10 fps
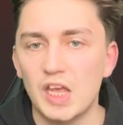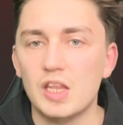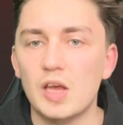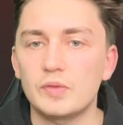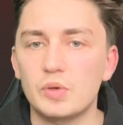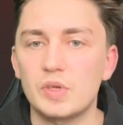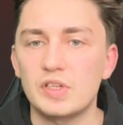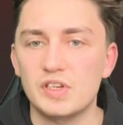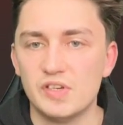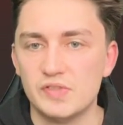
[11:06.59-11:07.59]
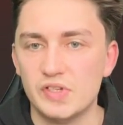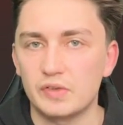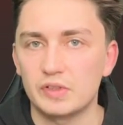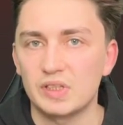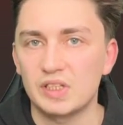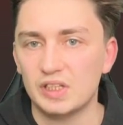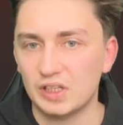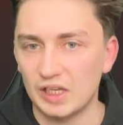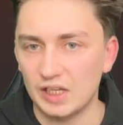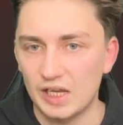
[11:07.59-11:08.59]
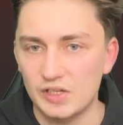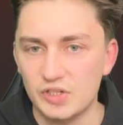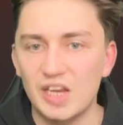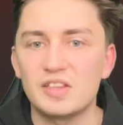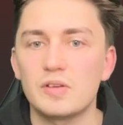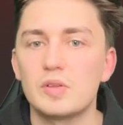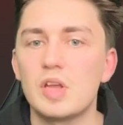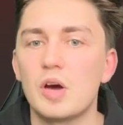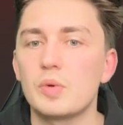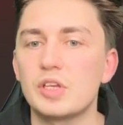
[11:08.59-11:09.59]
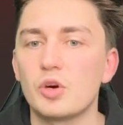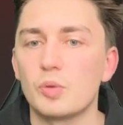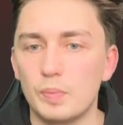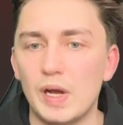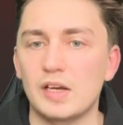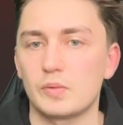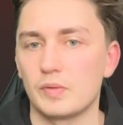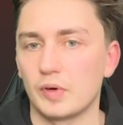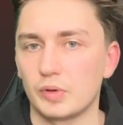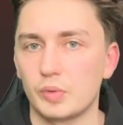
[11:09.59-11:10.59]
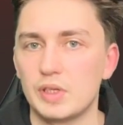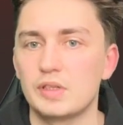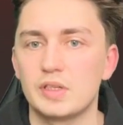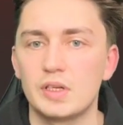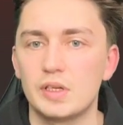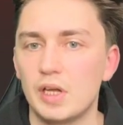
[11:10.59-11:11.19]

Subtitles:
And after queen takes f7, king h8, now we go back with our queen.